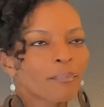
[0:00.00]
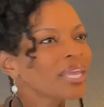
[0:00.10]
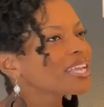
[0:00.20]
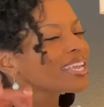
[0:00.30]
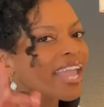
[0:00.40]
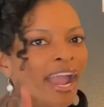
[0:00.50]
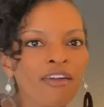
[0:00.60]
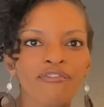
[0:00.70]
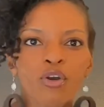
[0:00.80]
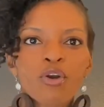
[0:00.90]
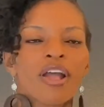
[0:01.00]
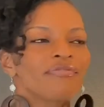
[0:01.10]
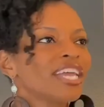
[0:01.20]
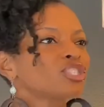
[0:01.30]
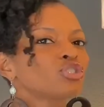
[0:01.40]
Be careful
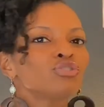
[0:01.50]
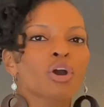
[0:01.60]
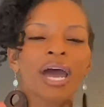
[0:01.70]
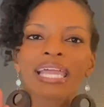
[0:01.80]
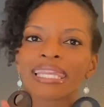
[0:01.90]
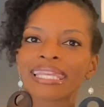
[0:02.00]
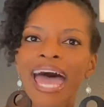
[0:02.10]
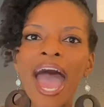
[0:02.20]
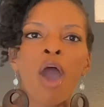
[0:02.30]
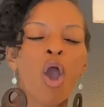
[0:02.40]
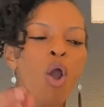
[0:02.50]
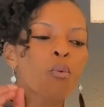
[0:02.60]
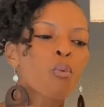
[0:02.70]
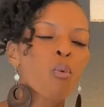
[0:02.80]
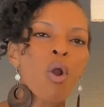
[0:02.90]
that you don't allow a
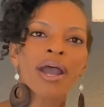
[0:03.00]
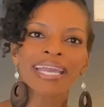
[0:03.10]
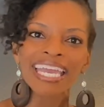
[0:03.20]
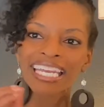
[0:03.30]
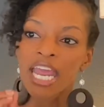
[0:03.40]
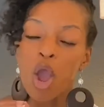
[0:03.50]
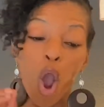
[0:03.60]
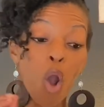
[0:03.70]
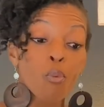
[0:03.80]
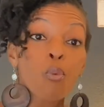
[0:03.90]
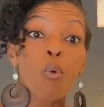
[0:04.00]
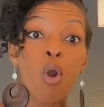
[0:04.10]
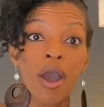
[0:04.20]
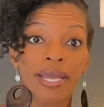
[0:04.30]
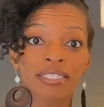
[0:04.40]

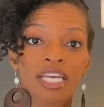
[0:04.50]
want.